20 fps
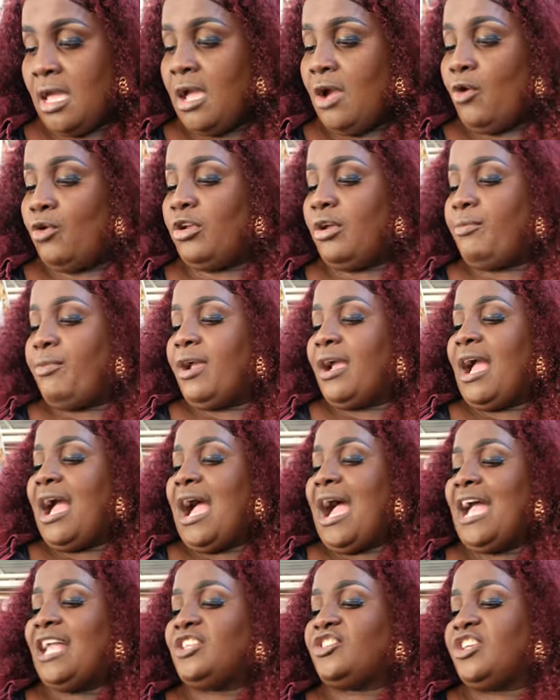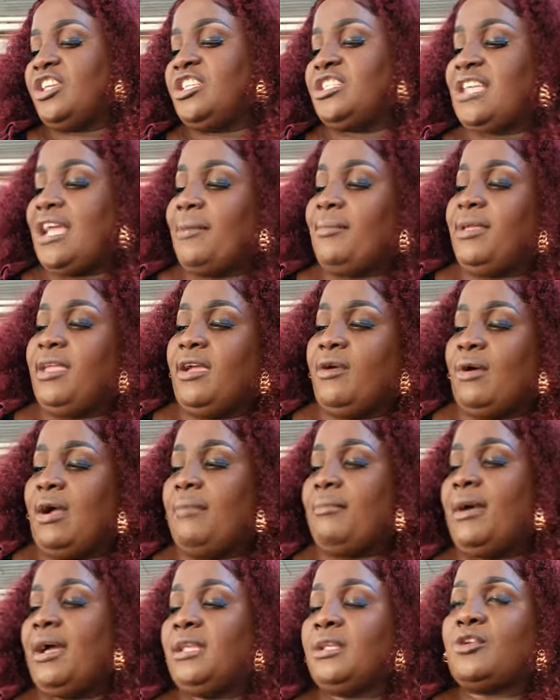Wanna bring a hot ginger beer,
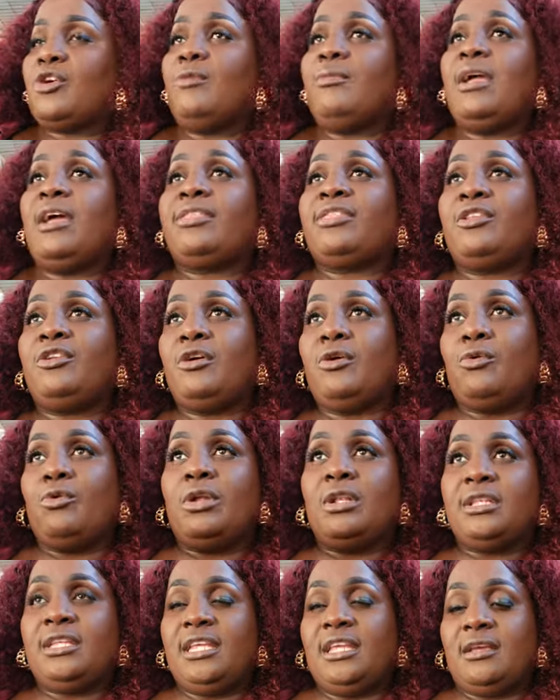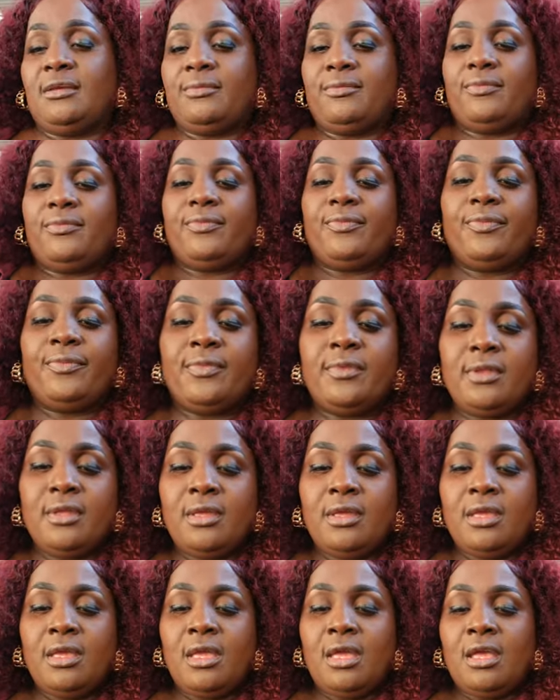one man come here sit down all day.
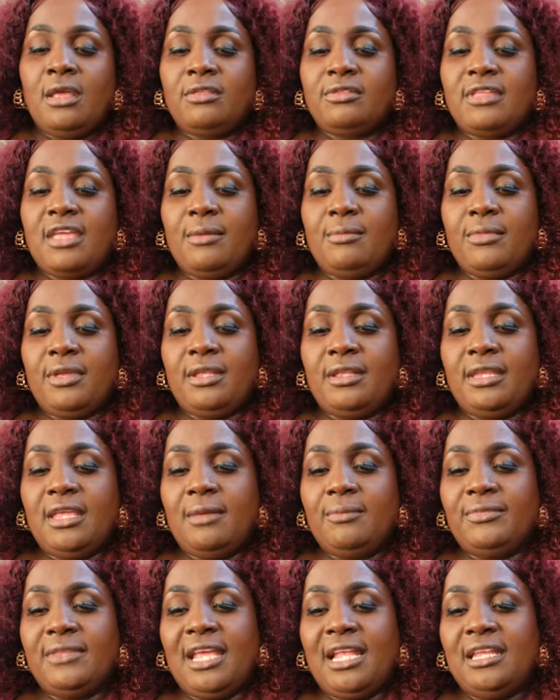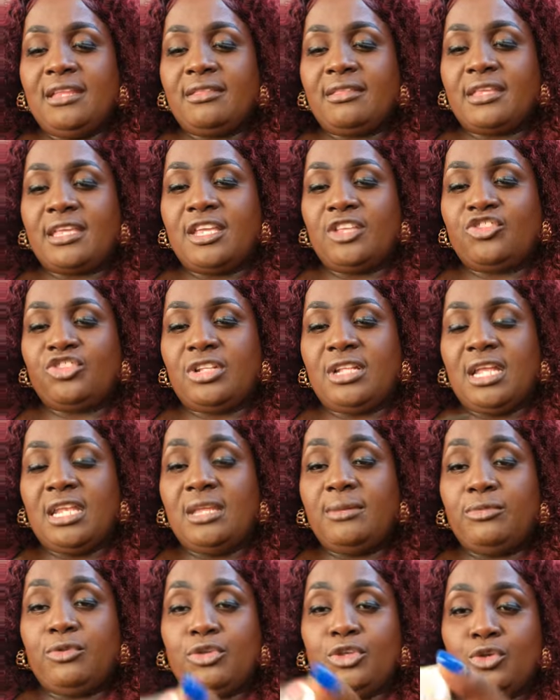From in him Deli's kitchen and
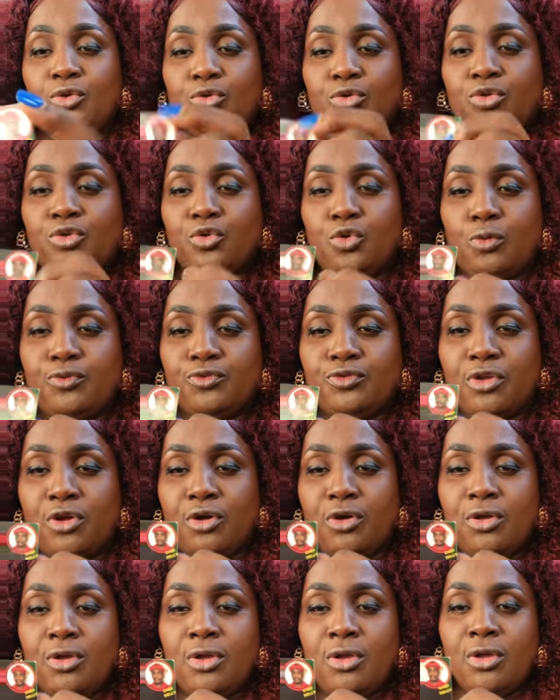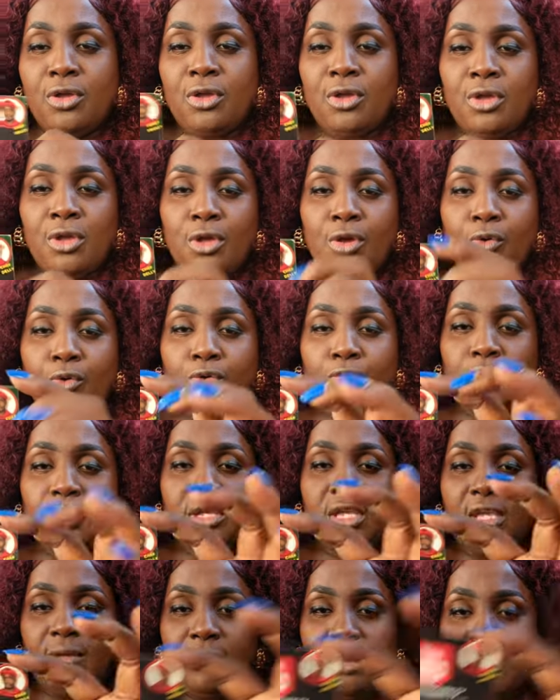him do YouTube, so wanna give him